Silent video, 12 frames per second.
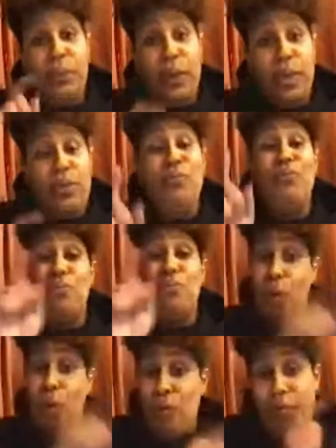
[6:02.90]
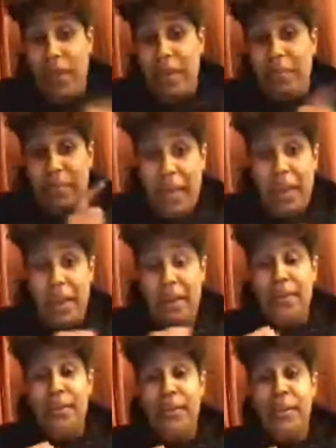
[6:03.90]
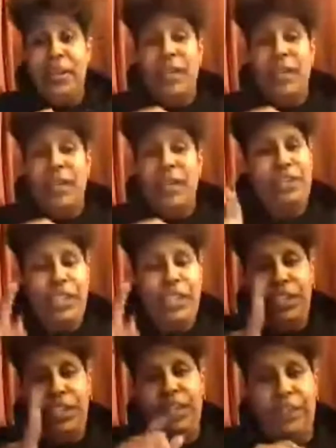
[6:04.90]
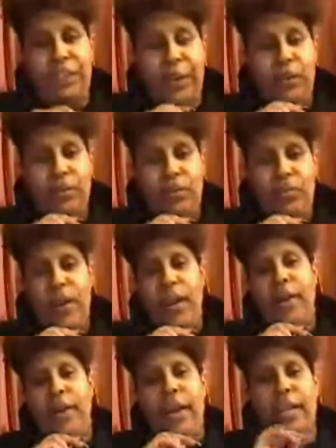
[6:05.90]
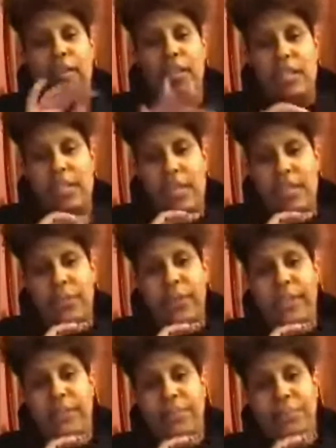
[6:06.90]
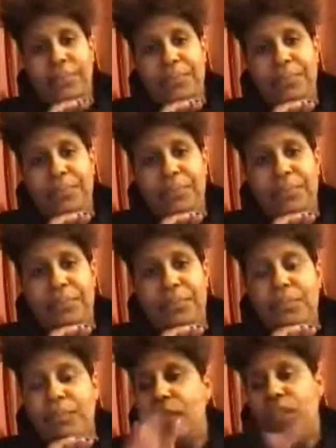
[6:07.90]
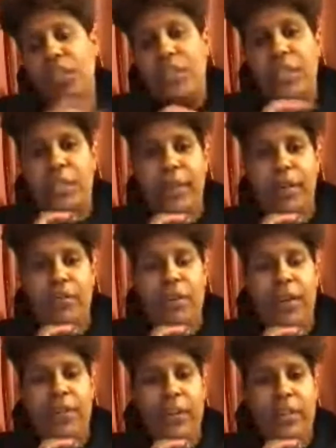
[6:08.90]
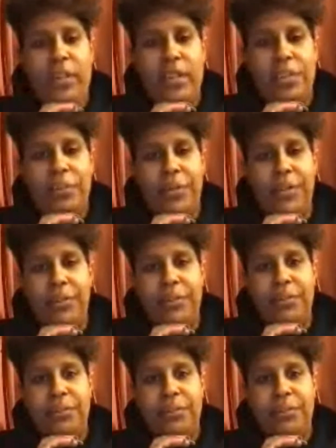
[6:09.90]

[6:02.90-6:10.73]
the one who drove him there, she should have been on trial as an accessory. She should have been on trial for accessory.